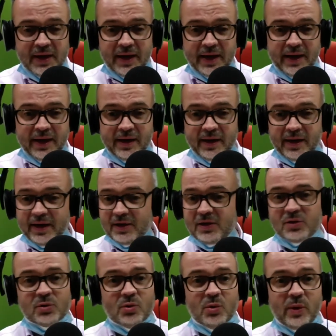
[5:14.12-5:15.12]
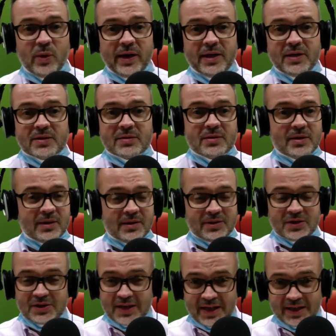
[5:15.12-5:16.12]
And as always,
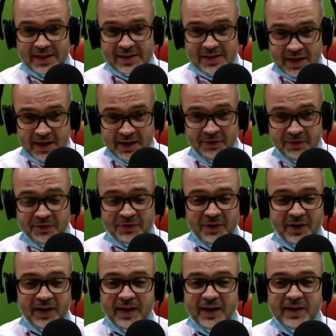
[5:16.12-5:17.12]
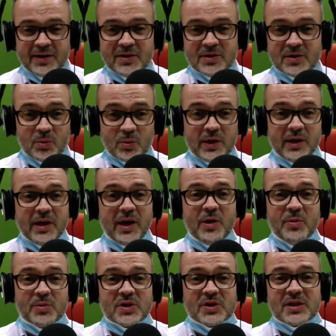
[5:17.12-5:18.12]
stay safe, and we
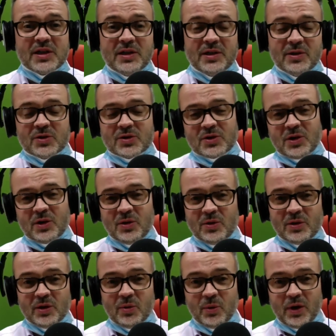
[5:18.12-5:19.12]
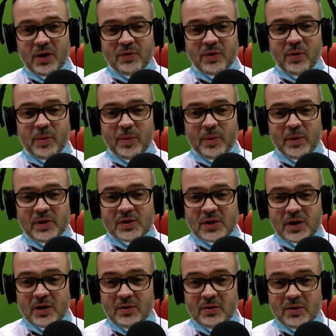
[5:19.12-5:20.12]
hope to see you soon at one of our webinars.
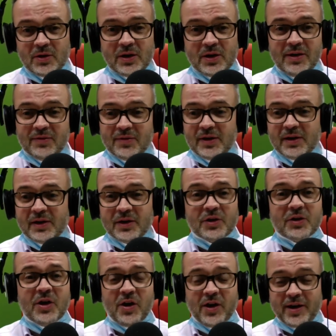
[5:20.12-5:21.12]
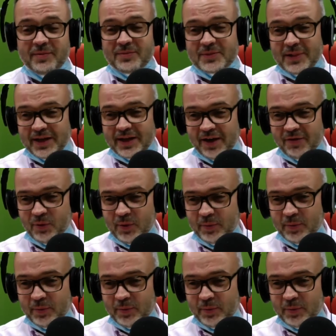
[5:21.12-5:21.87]
So good evening and good night. Take care, everyone.